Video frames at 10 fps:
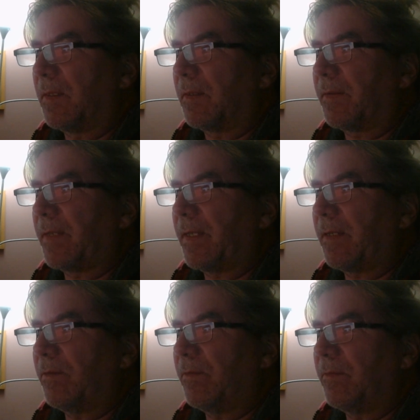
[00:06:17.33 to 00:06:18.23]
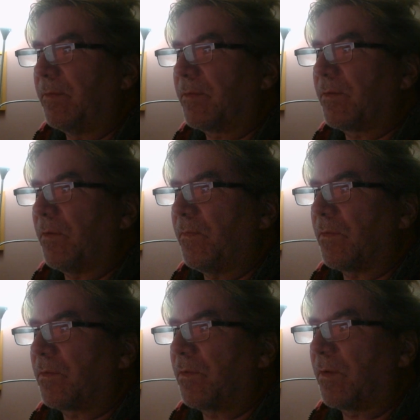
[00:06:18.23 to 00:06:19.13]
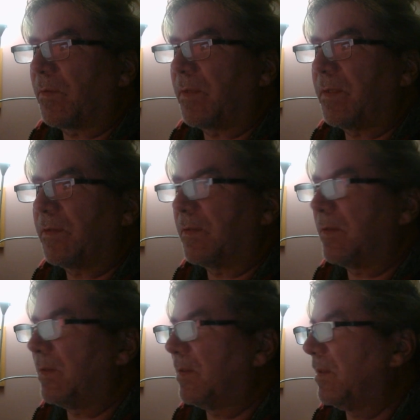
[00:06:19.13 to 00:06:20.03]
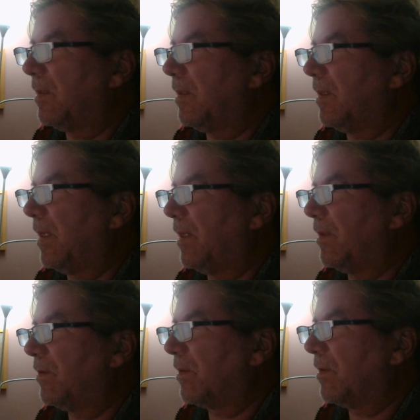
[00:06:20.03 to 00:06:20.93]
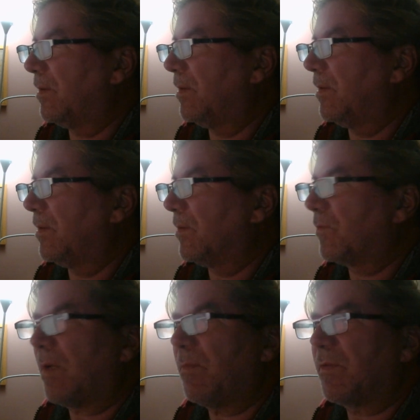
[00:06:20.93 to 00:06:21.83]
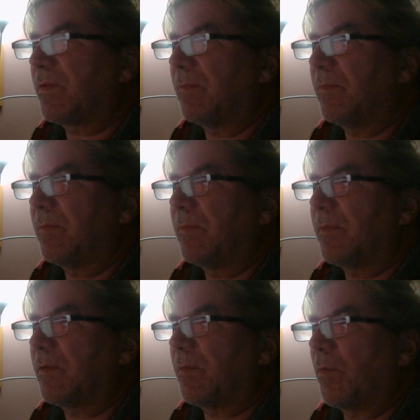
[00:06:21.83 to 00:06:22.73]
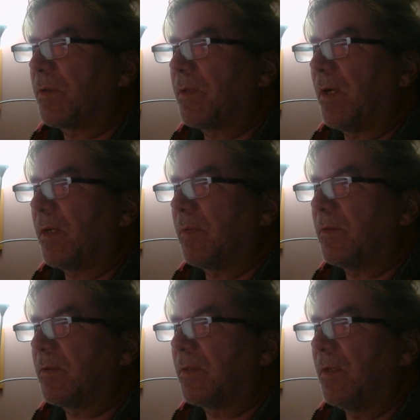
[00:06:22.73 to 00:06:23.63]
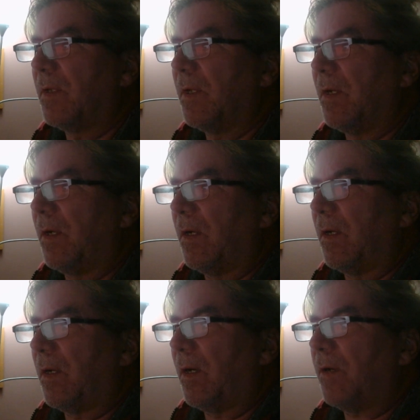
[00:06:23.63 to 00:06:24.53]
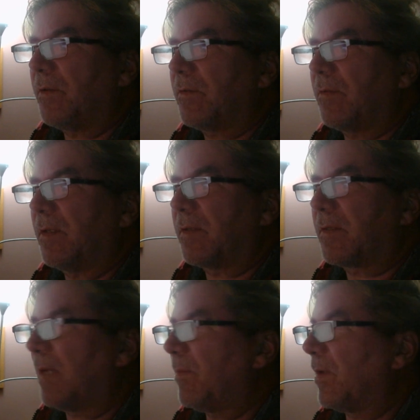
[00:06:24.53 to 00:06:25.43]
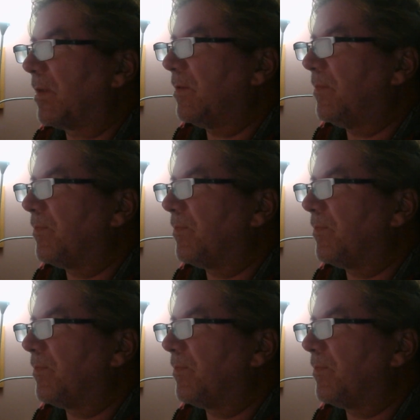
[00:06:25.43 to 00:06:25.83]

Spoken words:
Thank you, Sophos Corporation, and your troublesome support documents. Also, a little sidebar too.